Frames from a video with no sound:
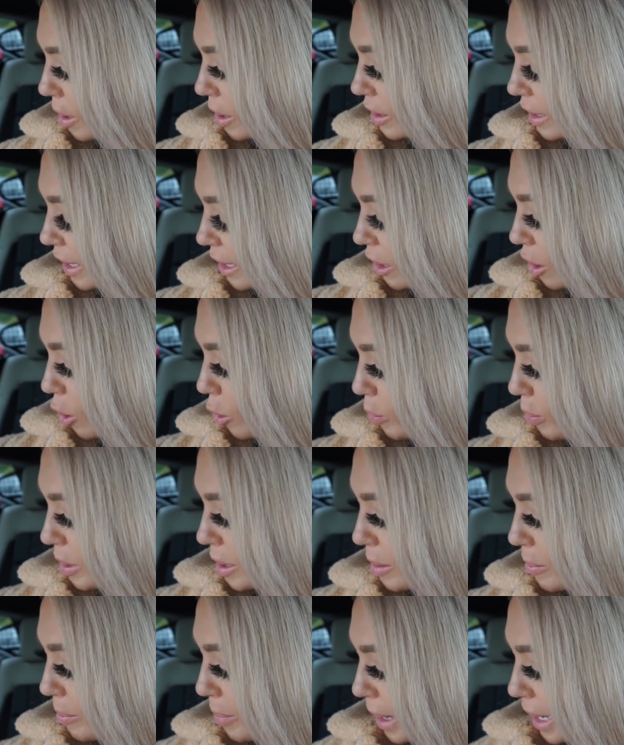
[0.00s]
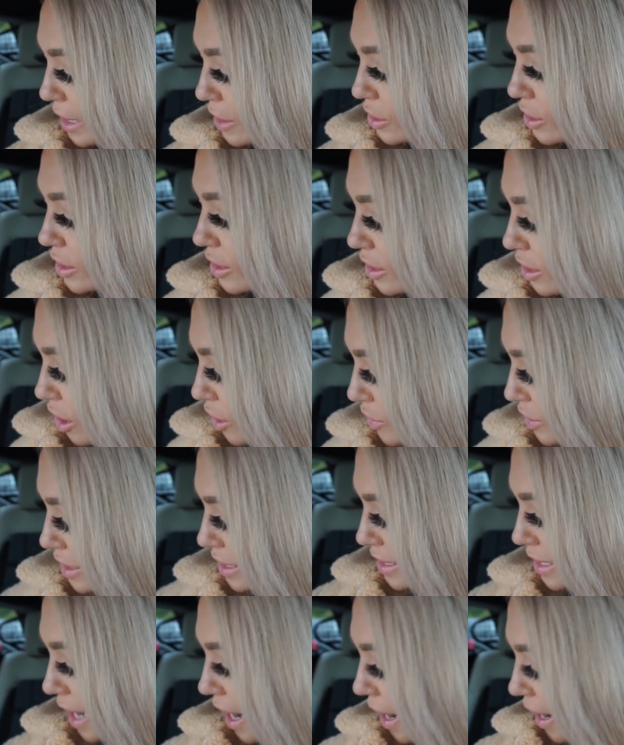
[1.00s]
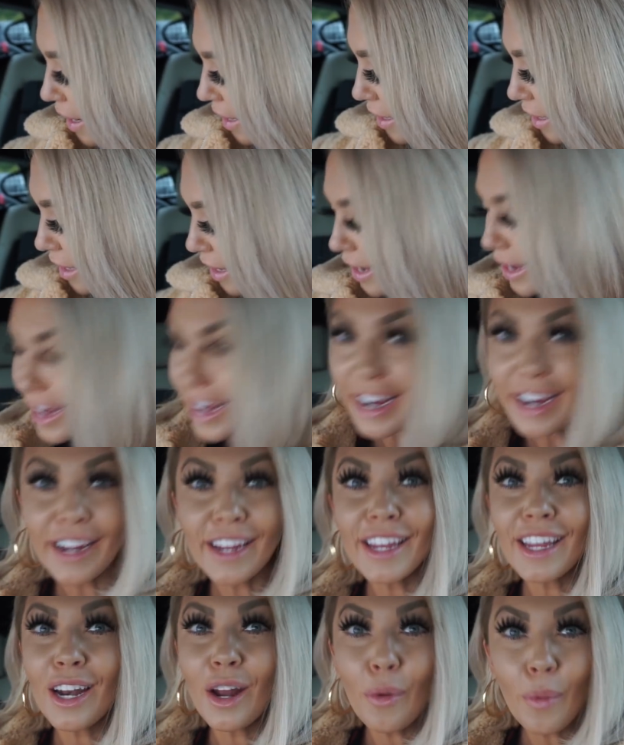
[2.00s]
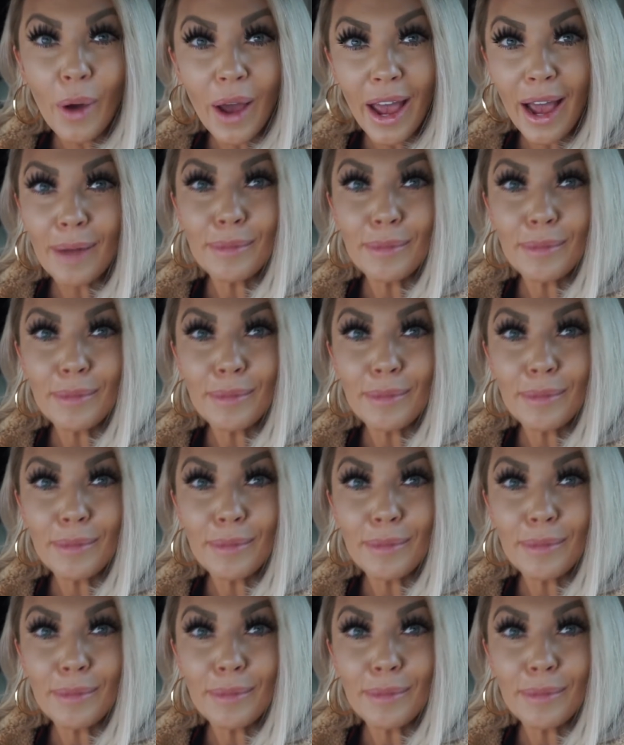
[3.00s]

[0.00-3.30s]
like open pages on the side. Here, you know what?